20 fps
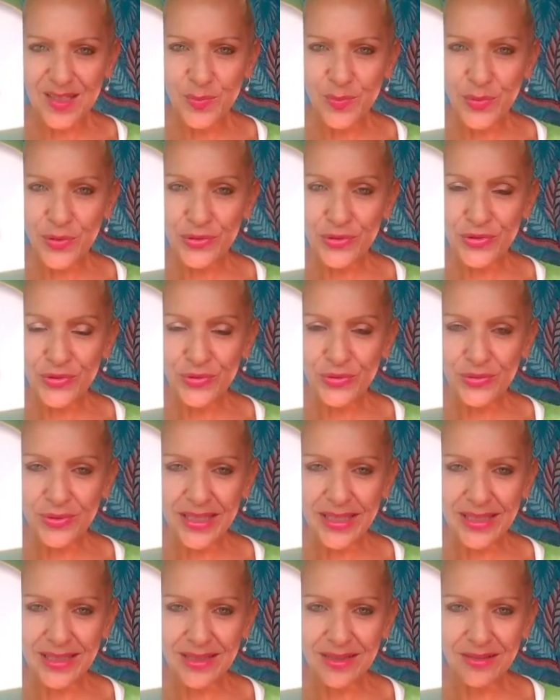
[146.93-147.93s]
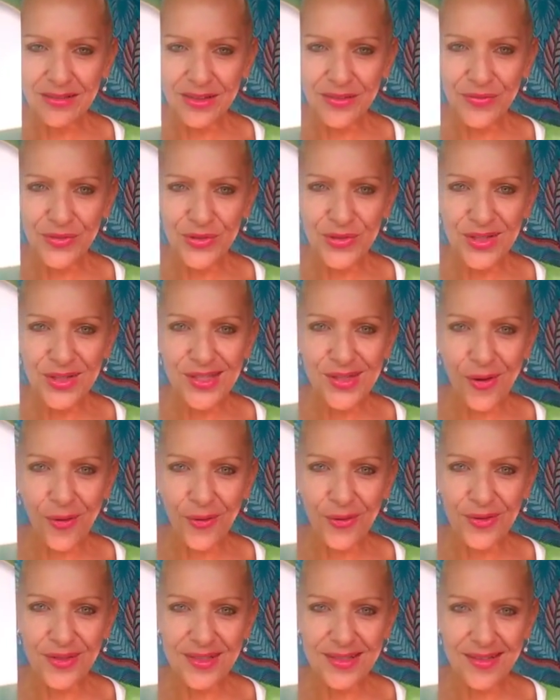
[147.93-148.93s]
spiritual healer if you
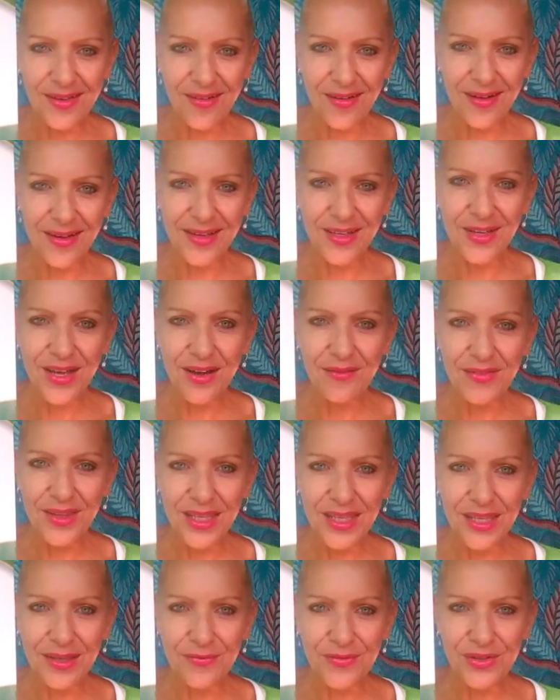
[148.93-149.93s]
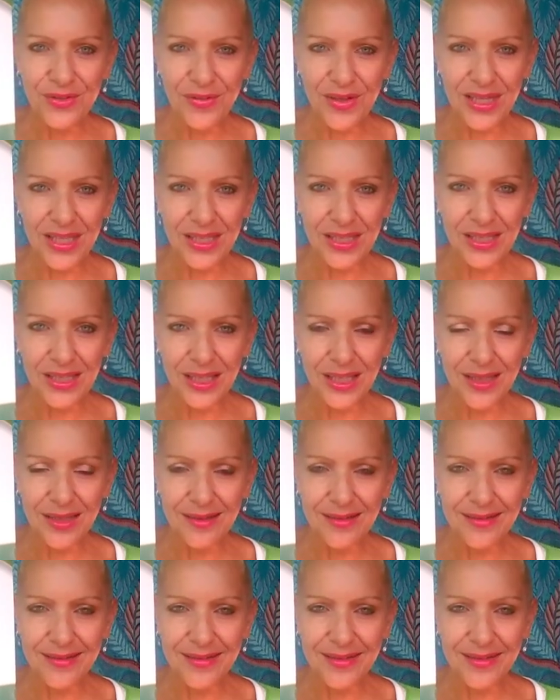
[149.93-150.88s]
so desire. You have the gift of healing.